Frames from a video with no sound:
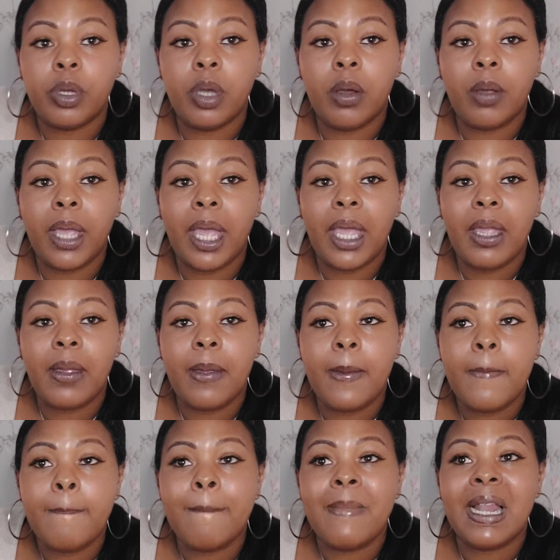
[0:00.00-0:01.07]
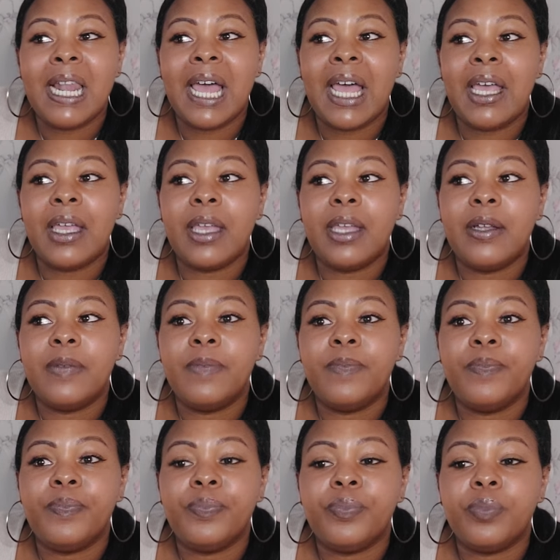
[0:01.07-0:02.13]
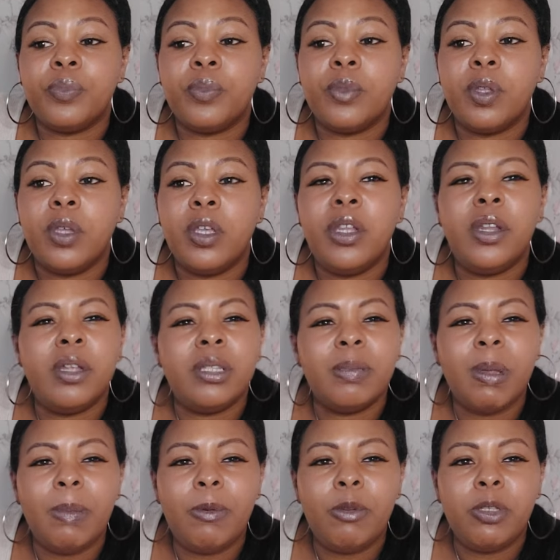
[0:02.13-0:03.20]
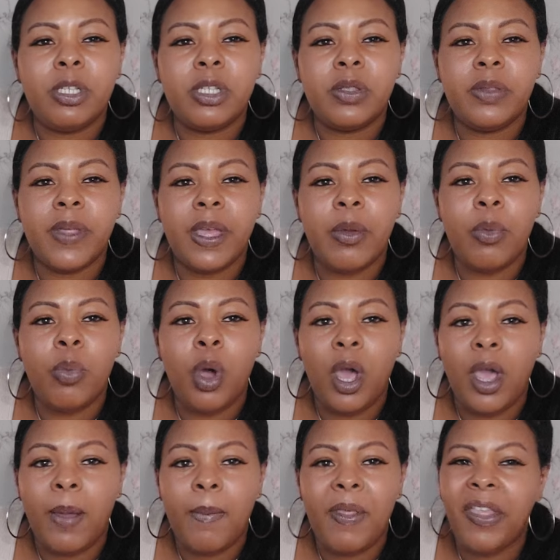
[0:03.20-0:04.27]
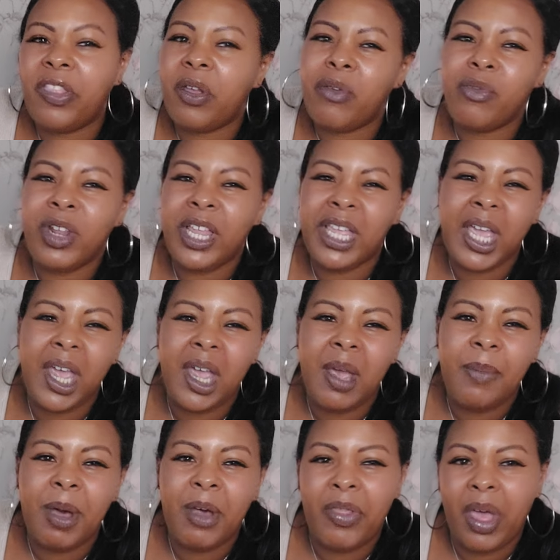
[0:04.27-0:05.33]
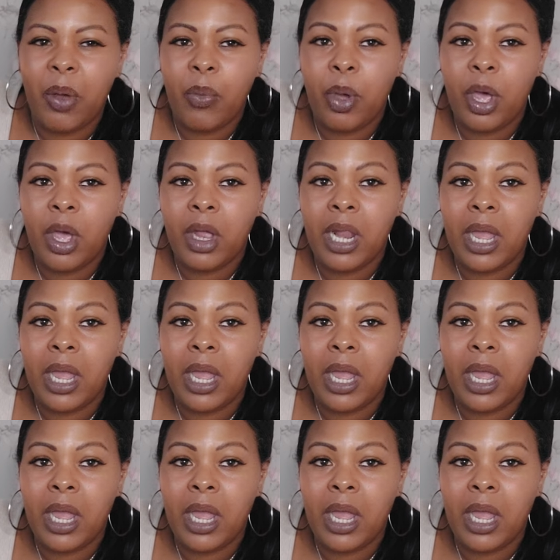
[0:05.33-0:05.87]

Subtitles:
Okay, like. You know, some people just they work, but they don't really care about that work.